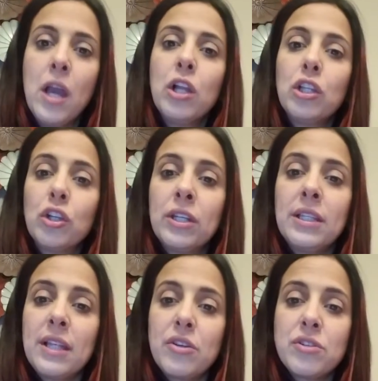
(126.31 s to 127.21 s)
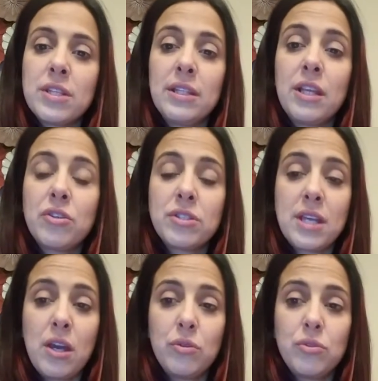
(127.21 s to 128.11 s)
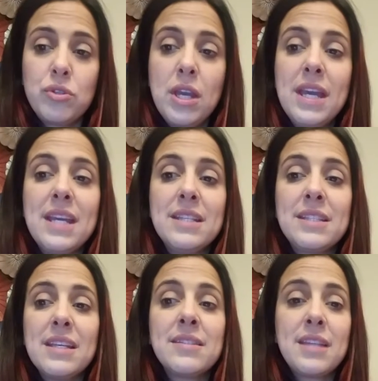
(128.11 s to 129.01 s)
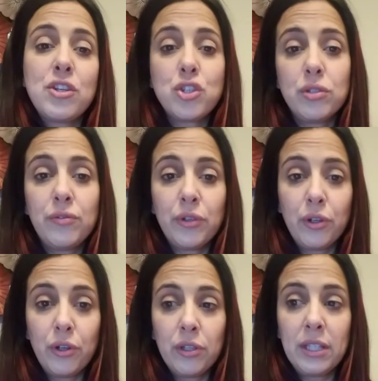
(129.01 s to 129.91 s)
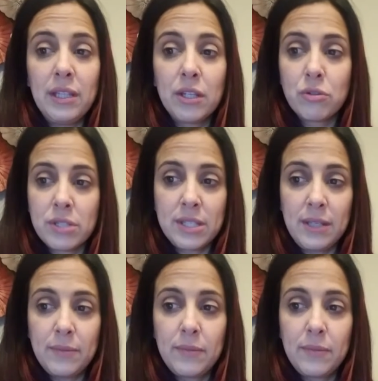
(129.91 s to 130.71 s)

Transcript: Learning letters and letter sounds is essential for early literacy.